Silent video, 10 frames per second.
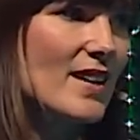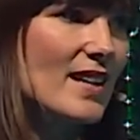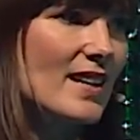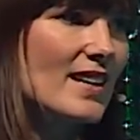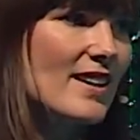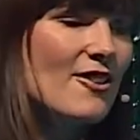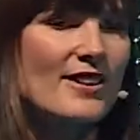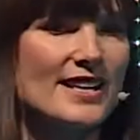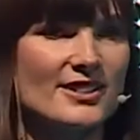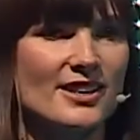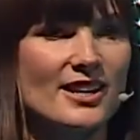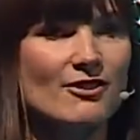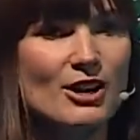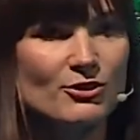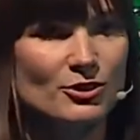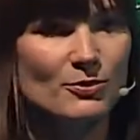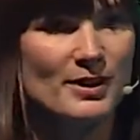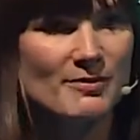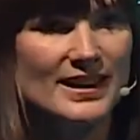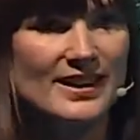uh, raised another round of one
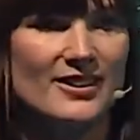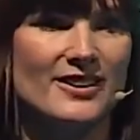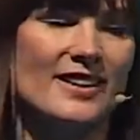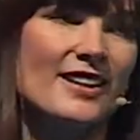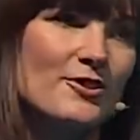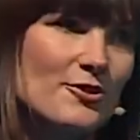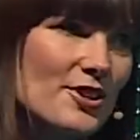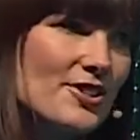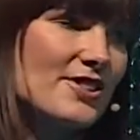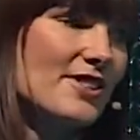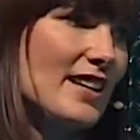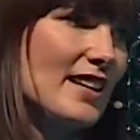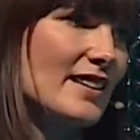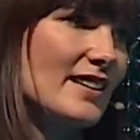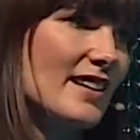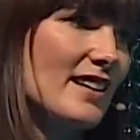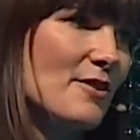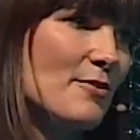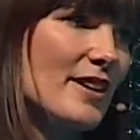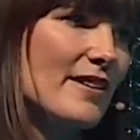million uh, euros, and uh,
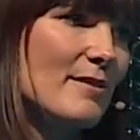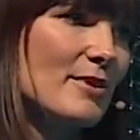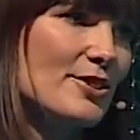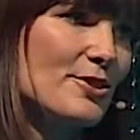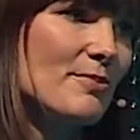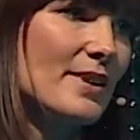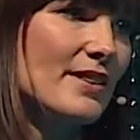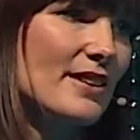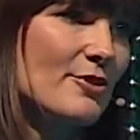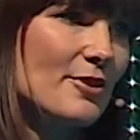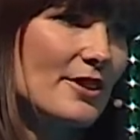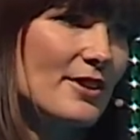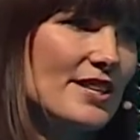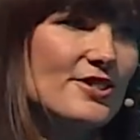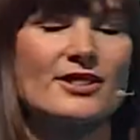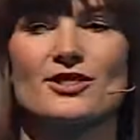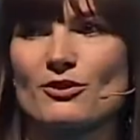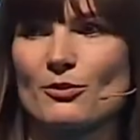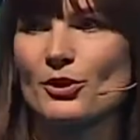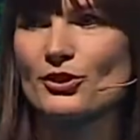we are able to bring the new education into
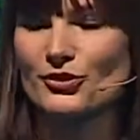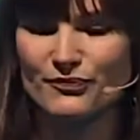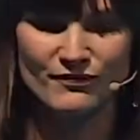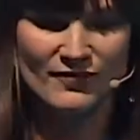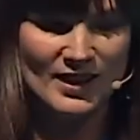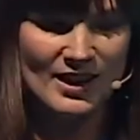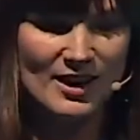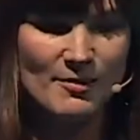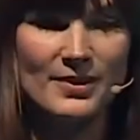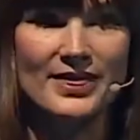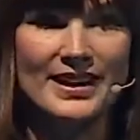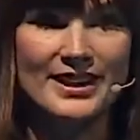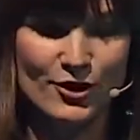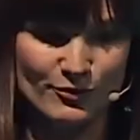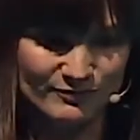the world. But thank you.